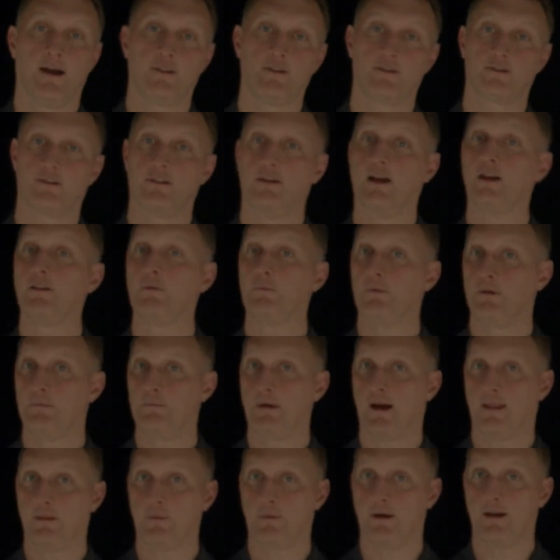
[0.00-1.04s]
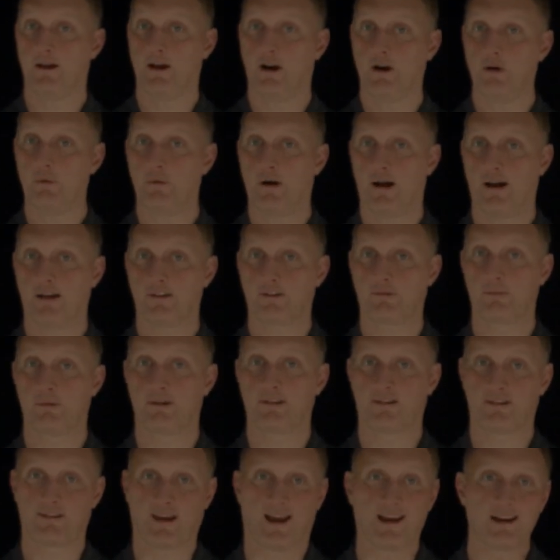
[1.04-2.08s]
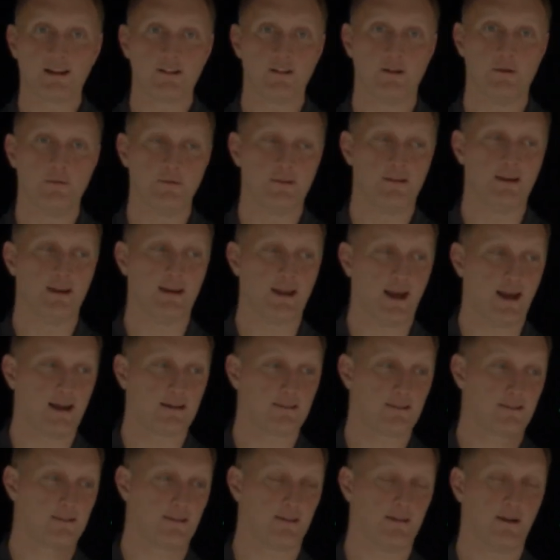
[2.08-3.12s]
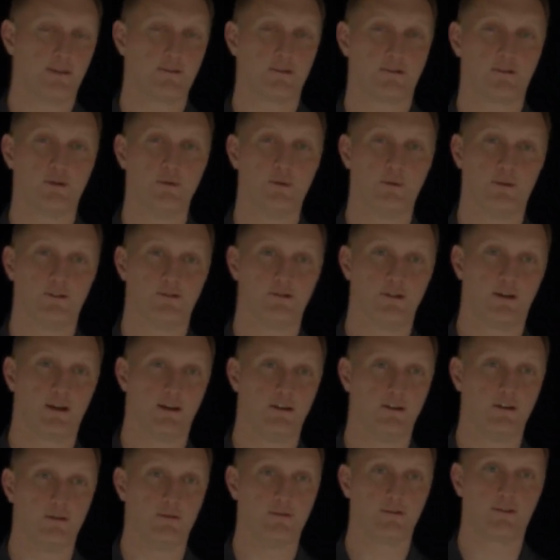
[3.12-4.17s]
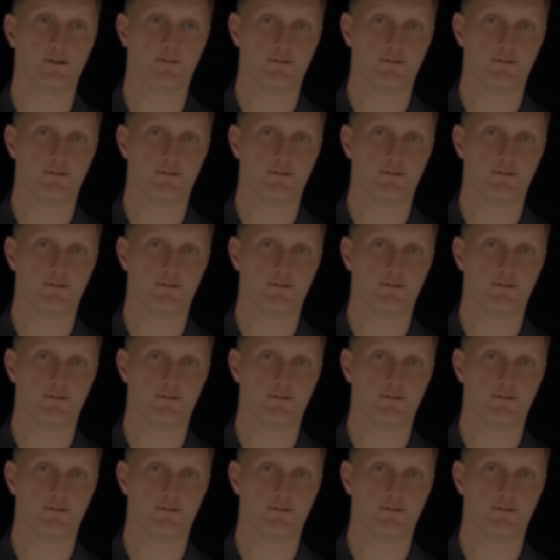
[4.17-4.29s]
There's another one, by the way, OWASP Cyclone DX is another tool that you can use